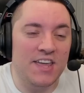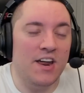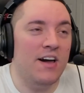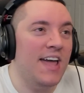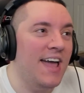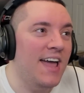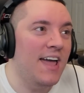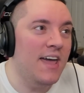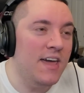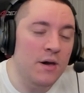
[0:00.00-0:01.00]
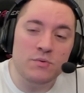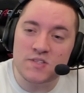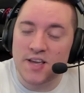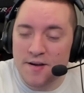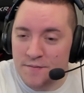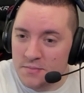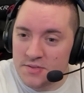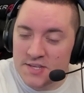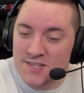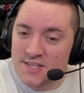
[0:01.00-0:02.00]
know, it was tough.
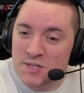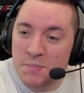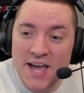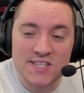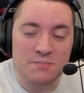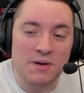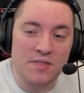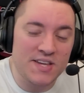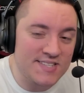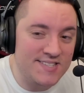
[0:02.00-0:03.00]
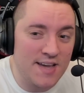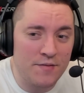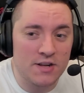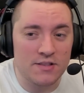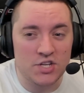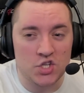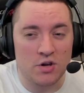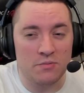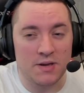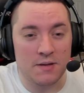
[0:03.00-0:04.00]
This past month has definitely
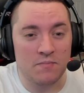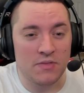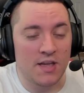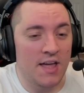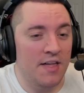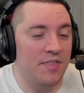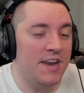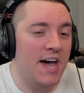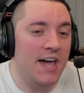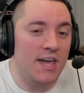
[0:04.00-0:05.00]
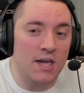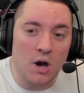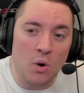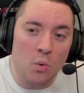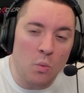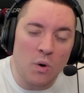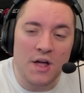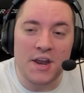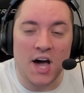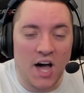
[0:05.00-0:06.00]
shown me that I
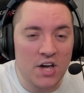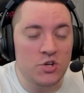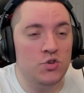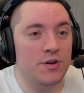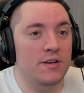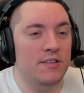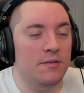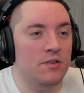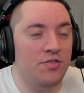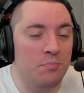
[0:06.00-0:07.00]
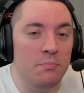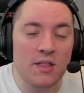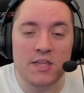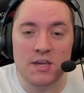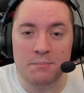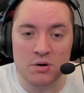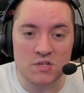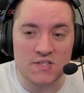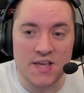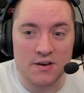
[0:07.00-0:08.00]
100
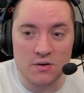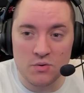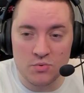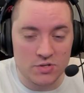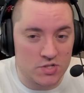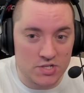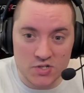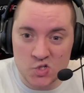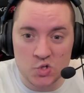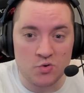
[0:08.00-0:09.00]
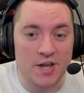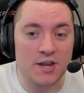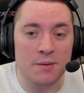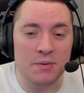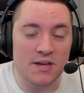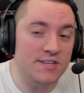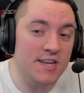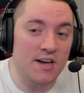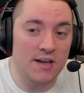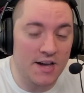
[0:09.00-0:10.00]
million% was just straight up
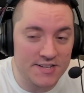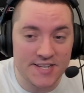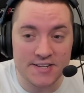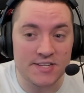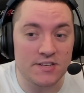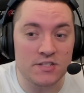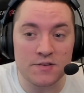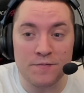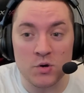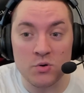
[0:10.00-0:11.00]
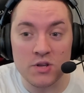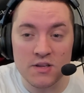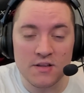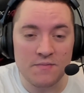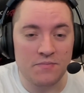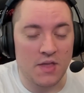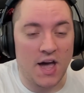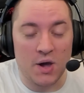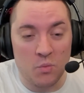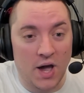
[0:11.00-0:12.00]
addicted to food.
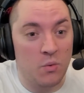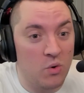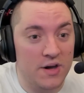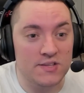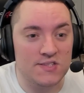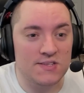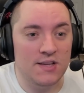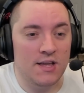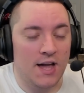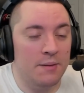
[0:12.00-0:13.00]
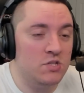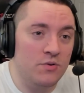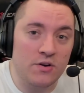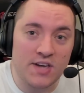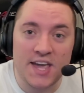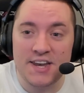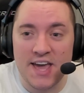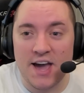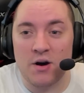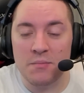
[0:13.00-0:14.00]
I was. I'm doing okay
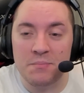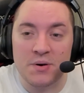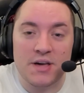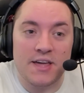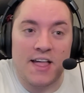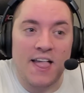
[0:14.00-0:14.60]
now, but